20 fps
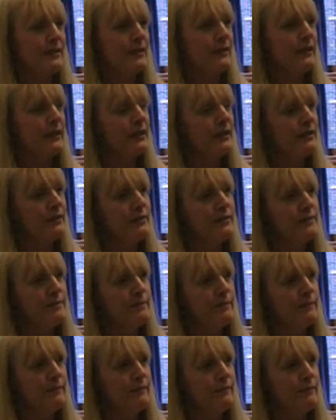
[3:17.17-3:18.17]
So I use
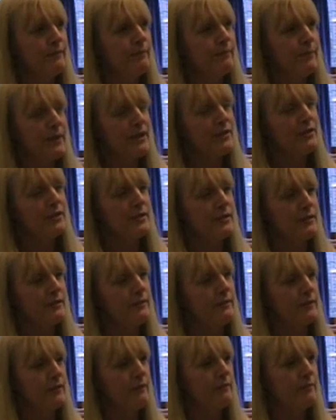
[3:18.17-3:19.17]
pictures
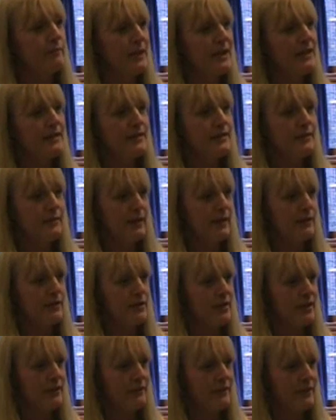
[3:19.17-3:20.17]
of places around
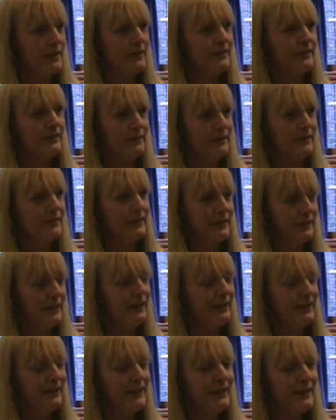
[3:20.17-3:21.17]
Sheffield
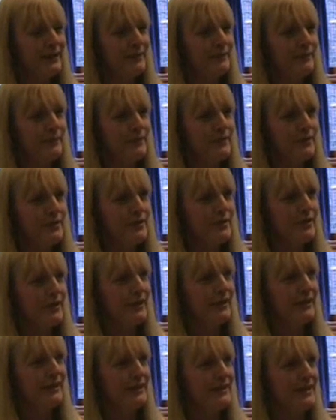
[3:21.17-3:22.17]
to
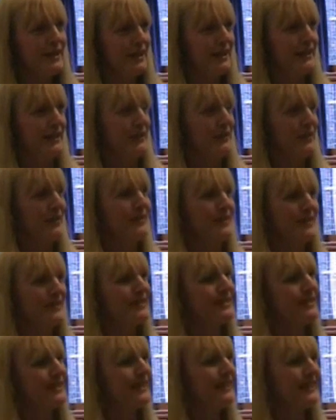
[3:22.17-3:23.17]
try and say, you know,
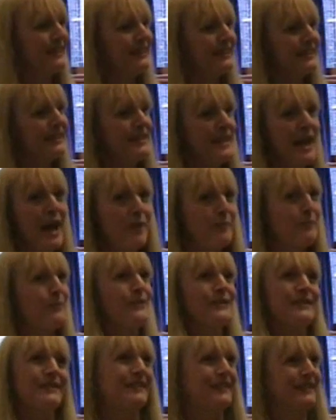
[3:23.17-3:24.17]
this
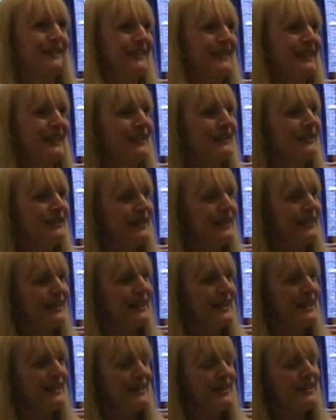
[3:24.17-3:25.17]
happened, you
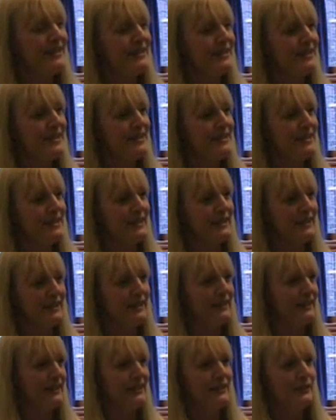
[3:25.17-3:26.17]
know, in this city,
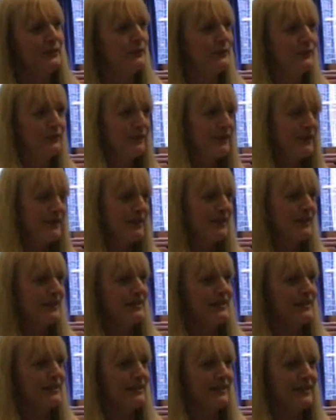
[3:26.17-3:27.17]
and in all the
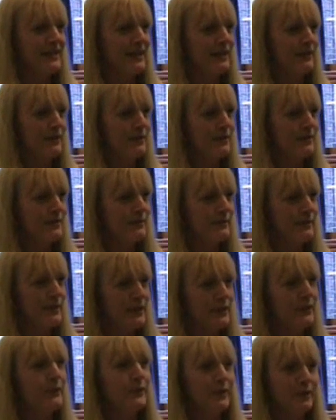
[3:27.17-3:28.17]
cities and towns
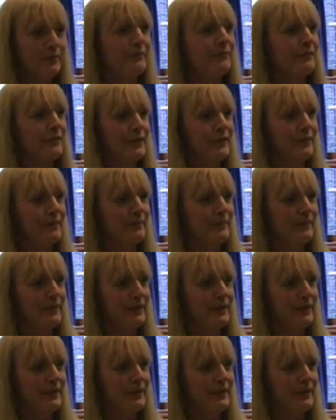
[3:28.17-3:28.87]
where you come from.